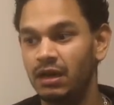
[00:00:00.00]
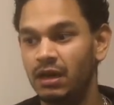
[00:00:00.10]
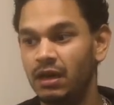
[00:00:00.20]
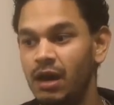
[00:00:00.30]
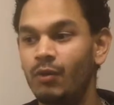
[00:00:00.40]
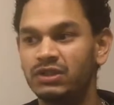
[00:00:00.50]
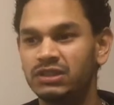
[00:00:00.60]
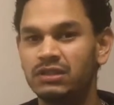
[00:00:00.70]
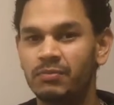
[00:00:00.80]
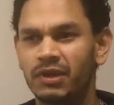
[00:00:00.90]
I
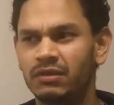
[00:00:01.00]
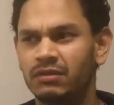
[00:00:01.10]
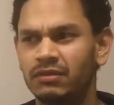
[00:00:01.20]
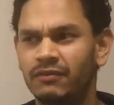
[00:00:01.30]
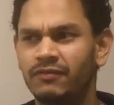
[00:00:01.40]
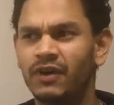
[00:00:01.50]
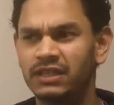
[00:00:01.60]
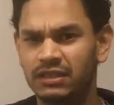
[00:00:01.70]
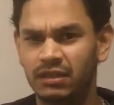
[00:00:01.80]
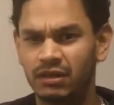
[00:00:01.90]
wanted something
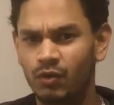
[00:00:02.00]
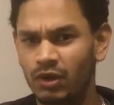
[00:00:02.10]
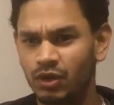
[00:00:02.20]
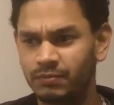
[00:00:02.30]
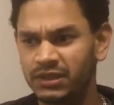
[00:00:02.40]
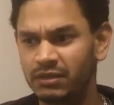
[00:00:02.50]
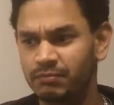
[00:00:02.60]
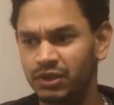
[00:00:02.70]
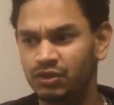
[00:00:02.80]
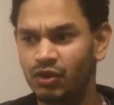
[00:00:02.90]
faster than a
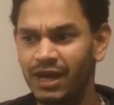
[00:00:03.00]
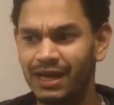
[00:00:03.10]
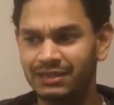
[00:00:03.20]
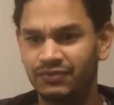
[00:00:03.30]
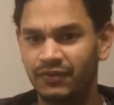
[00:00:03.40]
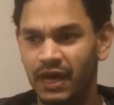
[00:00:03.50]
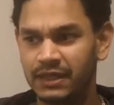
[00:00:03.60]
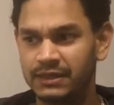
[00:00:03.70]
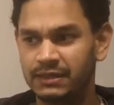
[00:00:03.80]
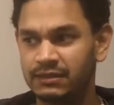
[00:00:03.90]
quadcopter, but not as
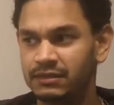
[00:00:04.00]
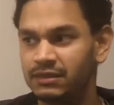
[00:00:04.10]
fast,